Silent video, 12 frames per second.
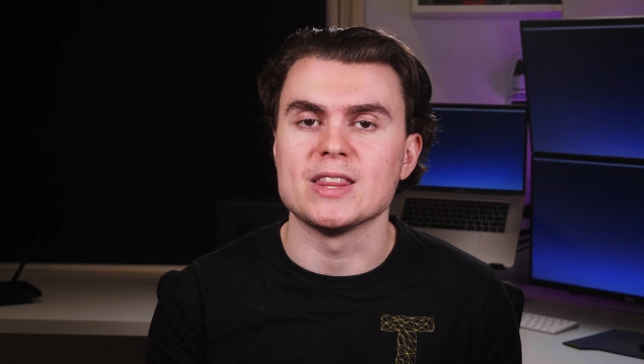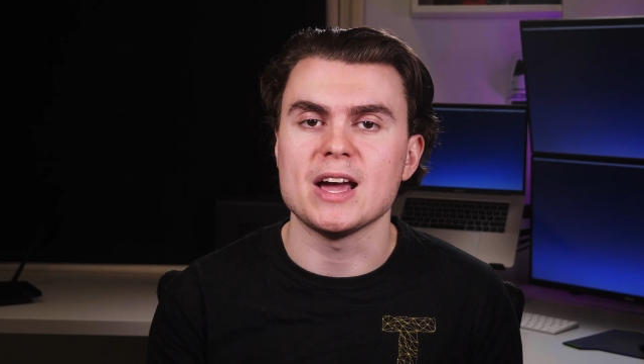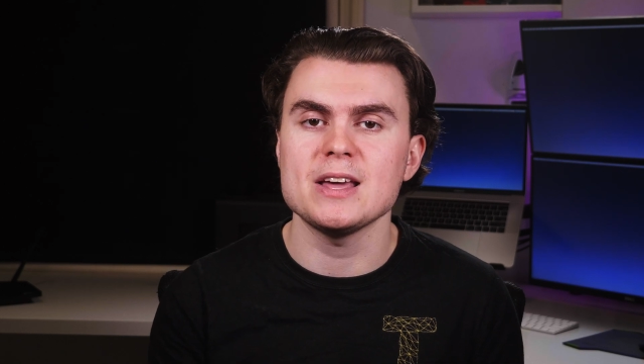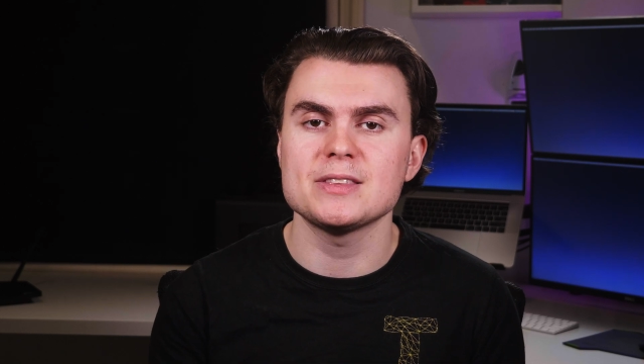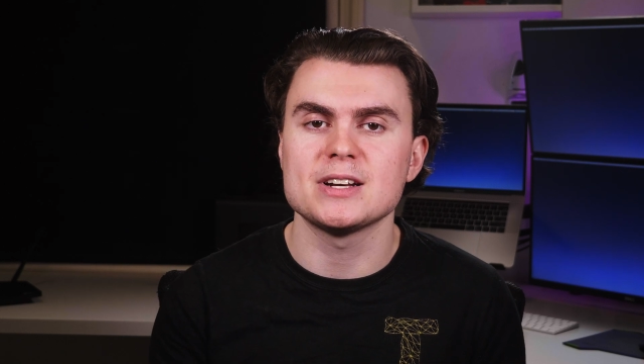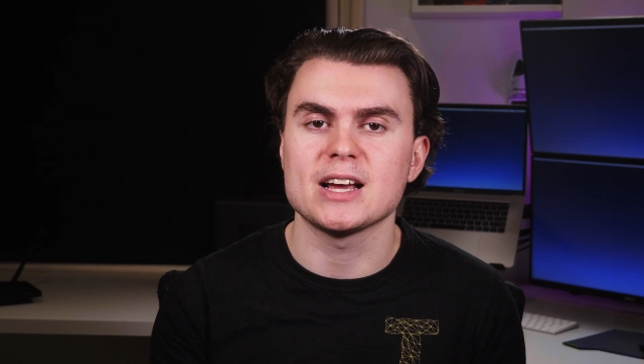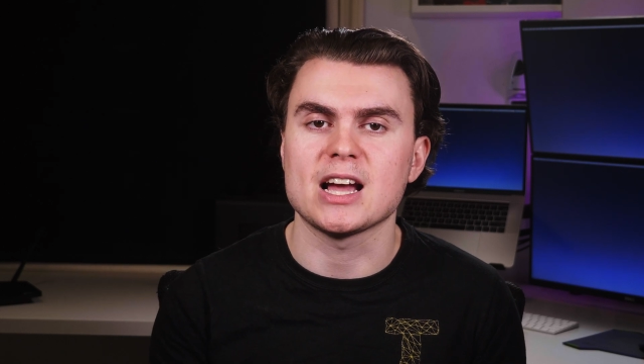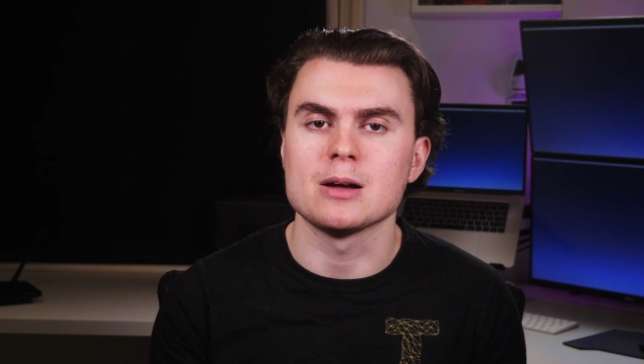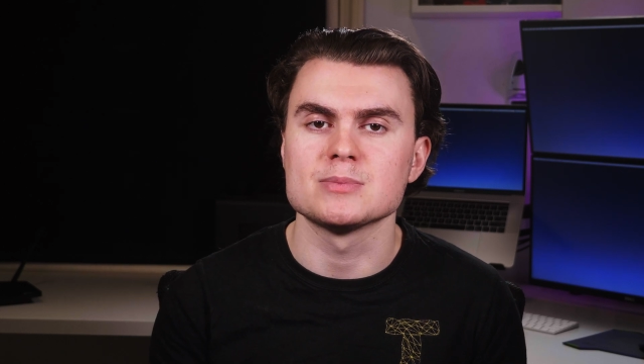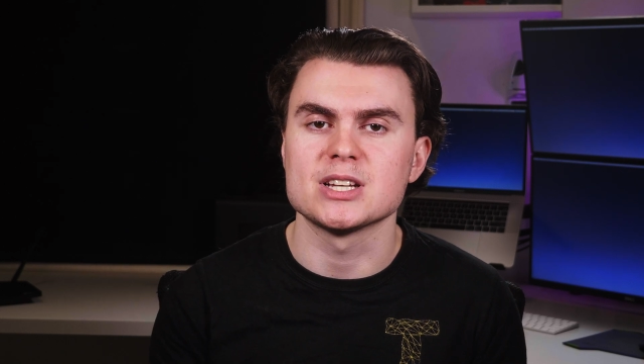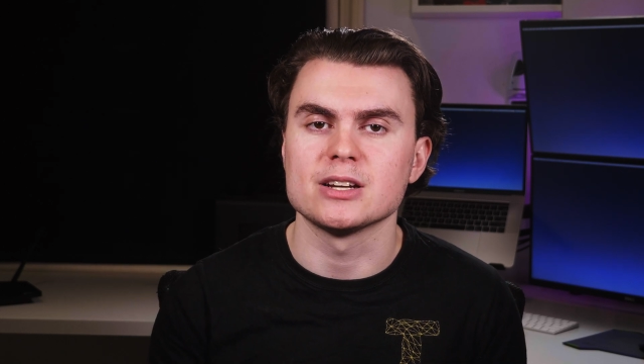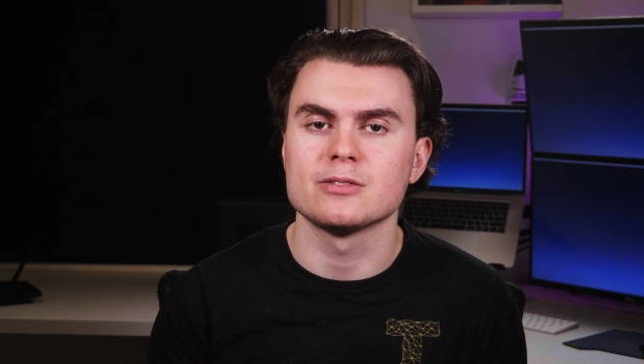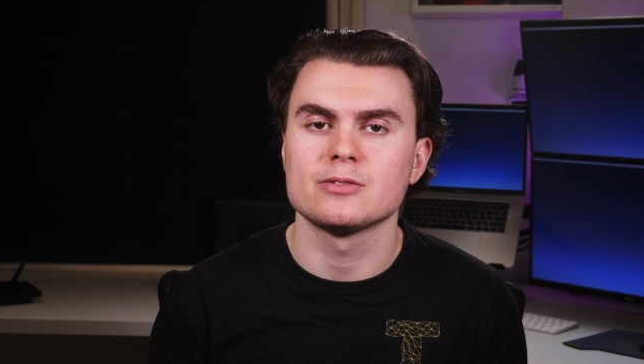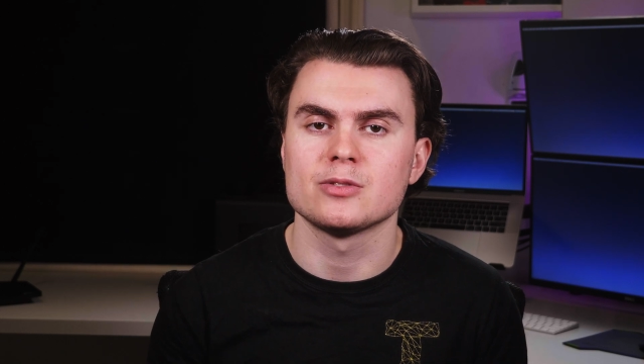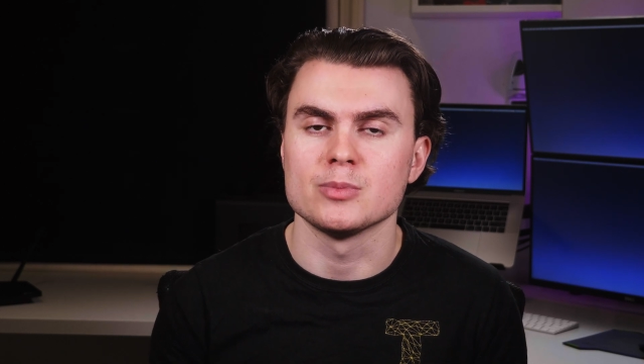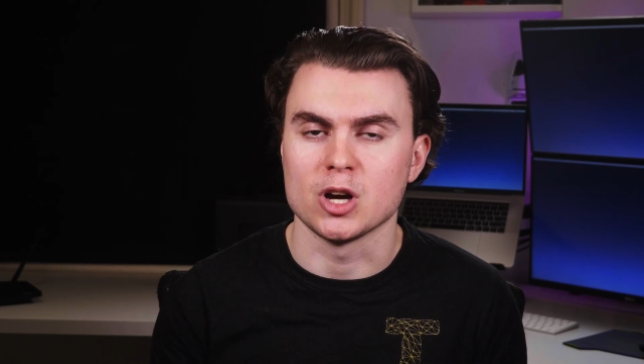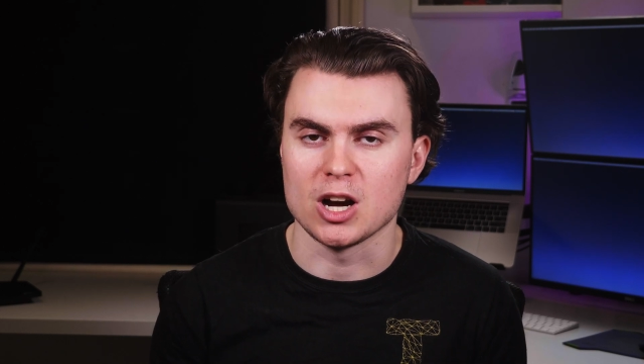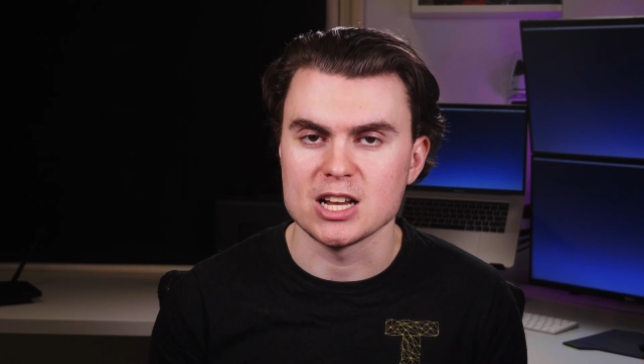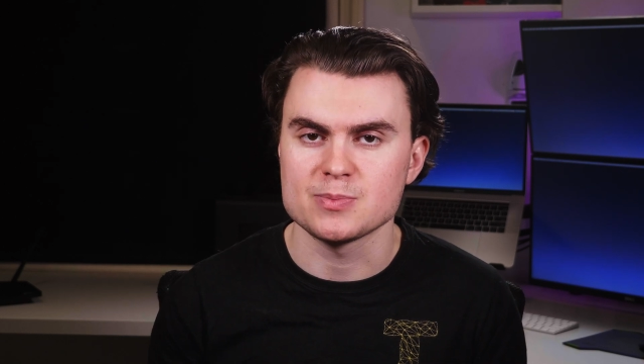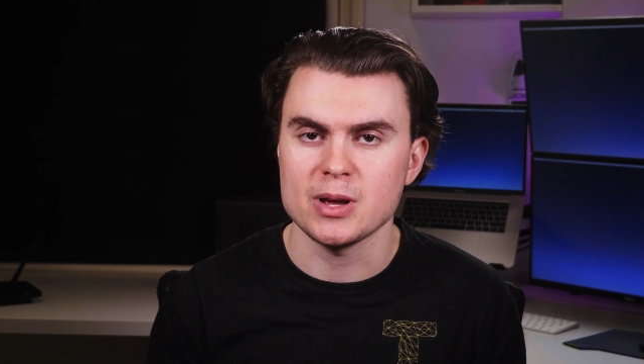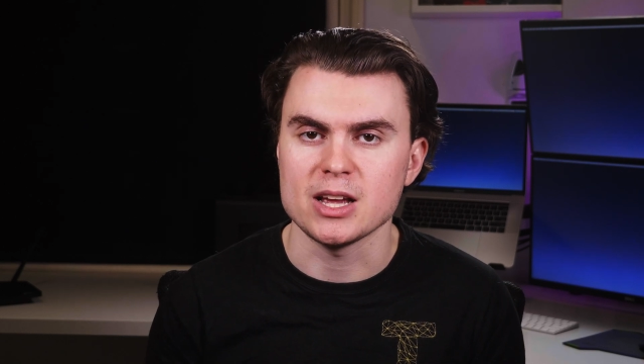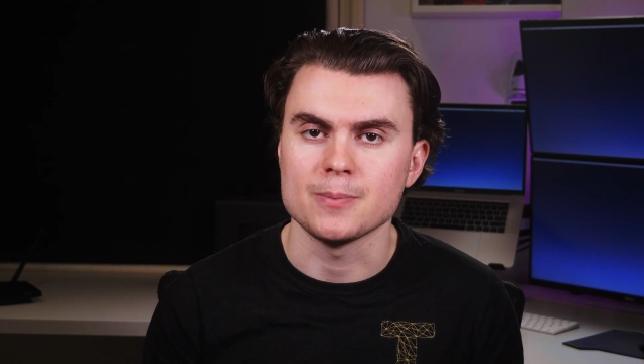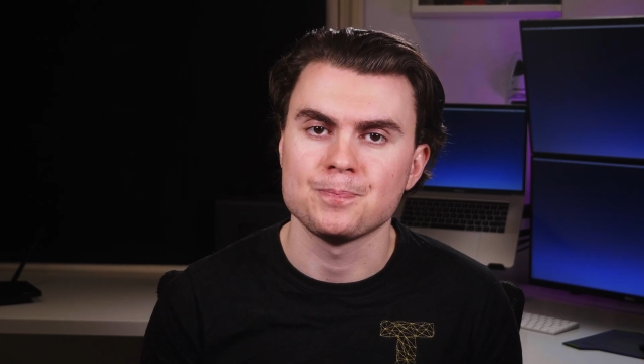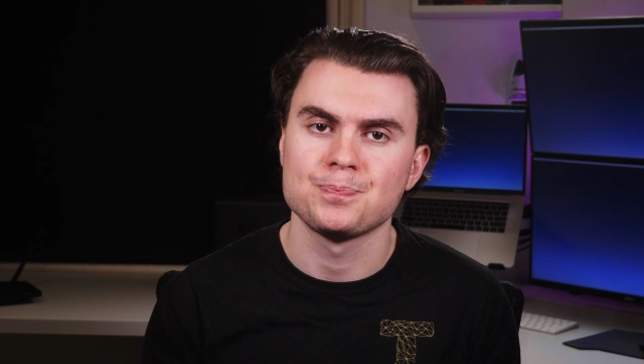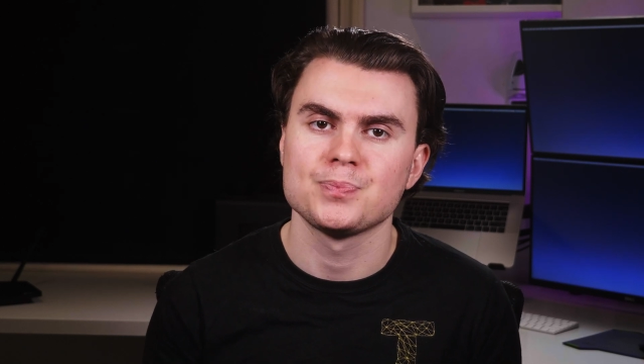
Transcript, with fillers: the Ethernet comes in from the ISP.